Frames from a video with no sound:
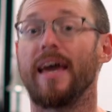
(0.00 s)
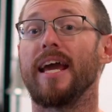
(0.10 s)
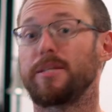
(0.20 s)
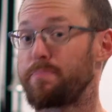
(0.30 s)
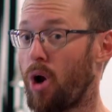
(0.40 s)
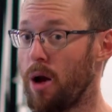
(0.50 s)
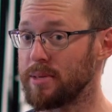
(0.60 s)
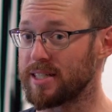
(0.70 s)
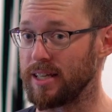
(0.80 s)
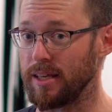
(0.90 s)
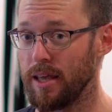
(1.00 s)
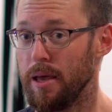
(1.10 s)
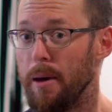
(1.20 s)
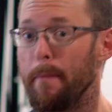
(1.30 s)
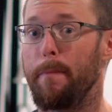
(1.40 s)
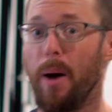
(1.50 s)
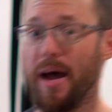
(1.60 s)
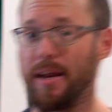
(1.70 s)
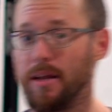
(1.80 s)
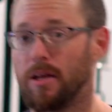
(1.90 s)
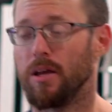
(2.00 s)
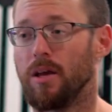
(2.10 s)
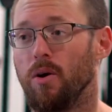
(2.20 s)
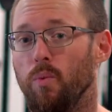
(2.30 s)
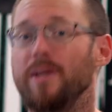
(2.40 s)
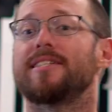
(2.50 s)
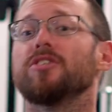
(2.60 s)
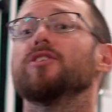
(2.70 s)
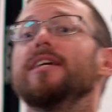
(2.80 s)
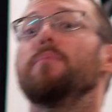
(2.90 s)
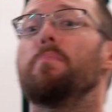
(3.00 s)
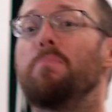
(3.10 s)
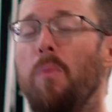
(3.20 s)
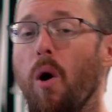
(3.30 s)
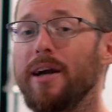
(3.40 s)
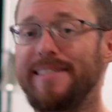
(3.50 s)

It's promising, but we still need more